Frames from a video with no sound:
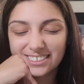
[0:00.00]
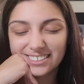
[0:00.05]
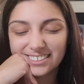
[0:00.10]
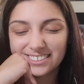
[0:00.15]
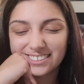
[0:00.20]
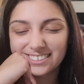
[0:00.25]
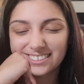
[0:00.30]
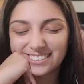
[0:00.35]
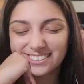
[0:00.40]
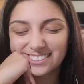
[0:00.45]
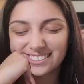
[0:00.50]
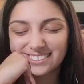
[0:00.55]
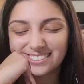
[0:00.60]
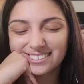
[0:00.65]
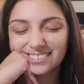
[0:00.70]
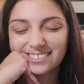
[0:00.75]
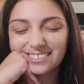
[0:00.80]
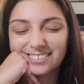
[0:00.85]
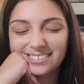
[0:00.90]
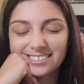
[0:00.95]

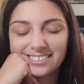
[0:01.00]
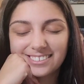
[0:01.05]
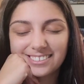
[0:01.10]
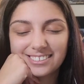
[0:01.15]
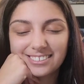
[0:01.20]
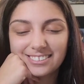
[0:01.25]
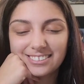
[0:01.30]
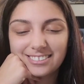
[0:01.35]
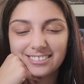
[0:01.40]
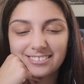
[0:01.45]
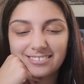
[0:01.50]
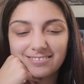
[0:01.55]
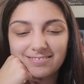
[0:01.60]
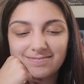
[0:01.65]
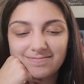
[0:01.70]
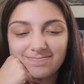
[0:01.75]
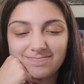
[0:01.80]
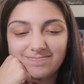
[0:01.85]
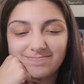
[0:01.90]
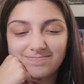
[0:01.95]

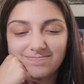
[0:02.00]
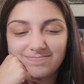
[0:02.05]
No one is speaking in this clip.